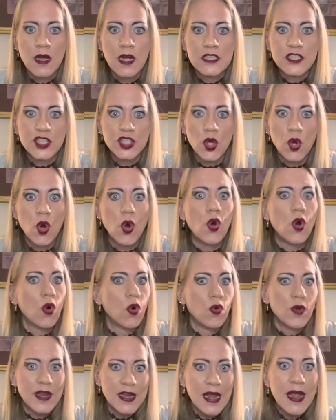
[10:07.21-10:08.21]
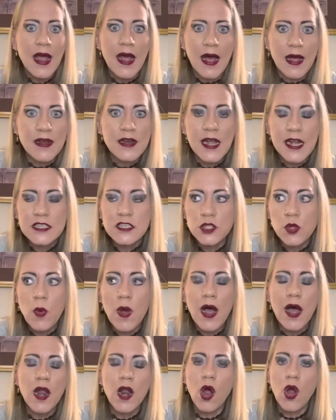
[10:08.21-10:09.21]
So, yeah, it takes a
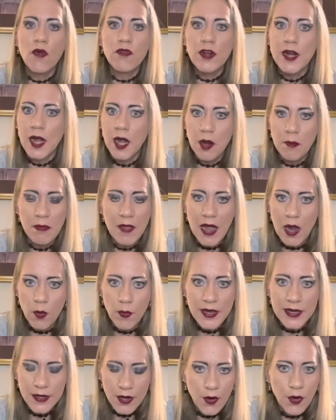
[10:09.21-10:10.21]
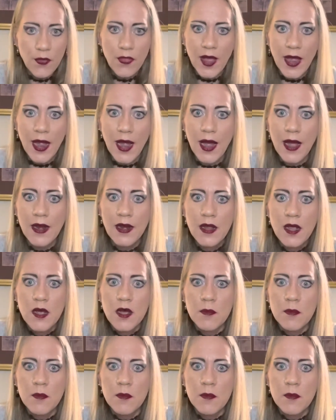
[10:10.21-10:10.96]
while to overcome that. We know that.